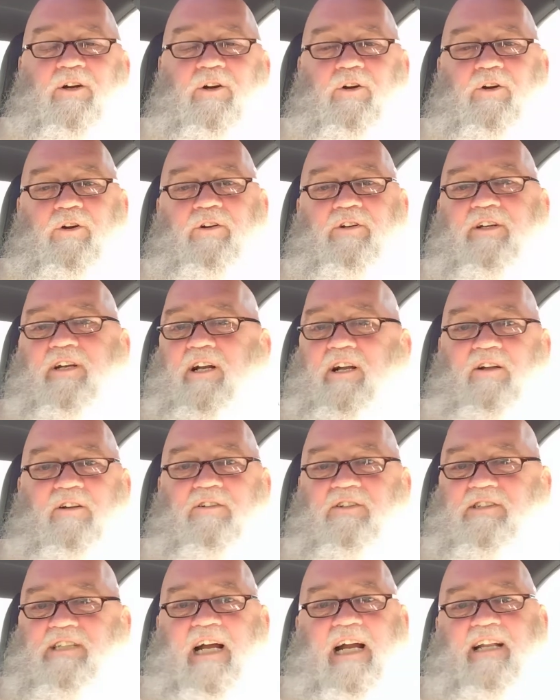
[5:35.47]
Or, you know,
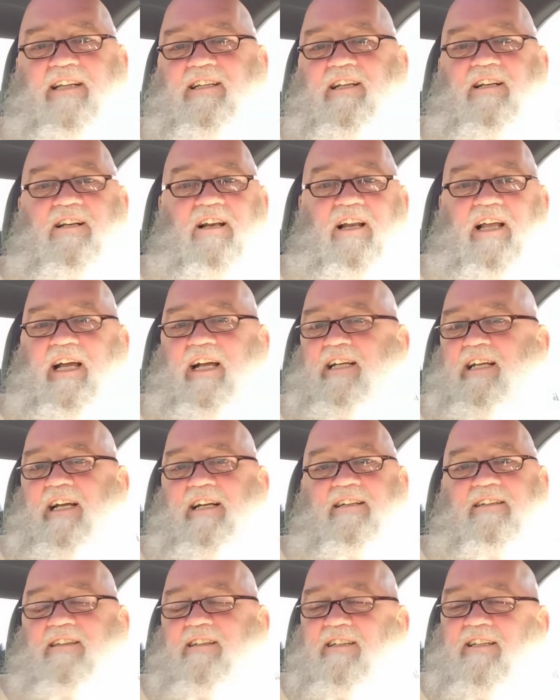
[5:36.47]
Jonathan
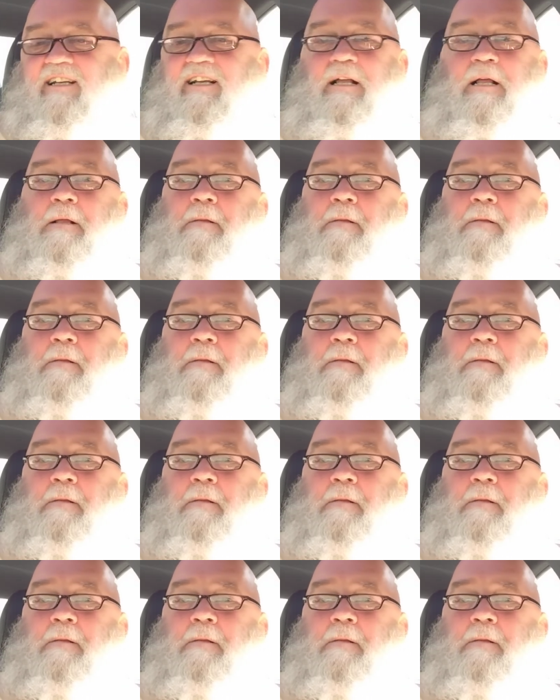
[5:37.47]
Kleck.